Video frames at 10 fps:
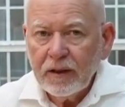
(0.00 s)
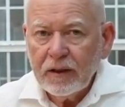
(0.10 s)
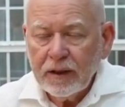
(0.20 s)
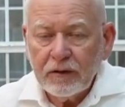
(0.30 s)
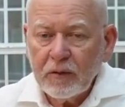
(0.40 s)

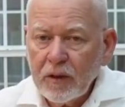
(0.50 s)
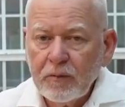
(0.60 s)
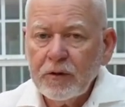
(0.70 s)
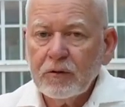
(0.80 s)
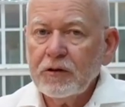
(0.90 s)
Now, they may
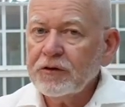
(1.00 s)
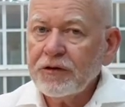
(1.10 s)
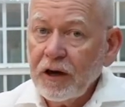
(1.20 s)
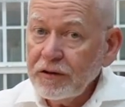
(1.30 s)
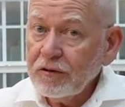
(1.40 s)
be on your
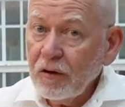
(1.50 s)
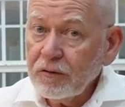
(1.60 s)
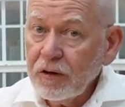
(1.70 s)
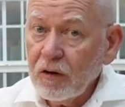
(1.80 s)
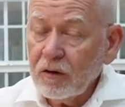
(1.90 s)
side, you don't know.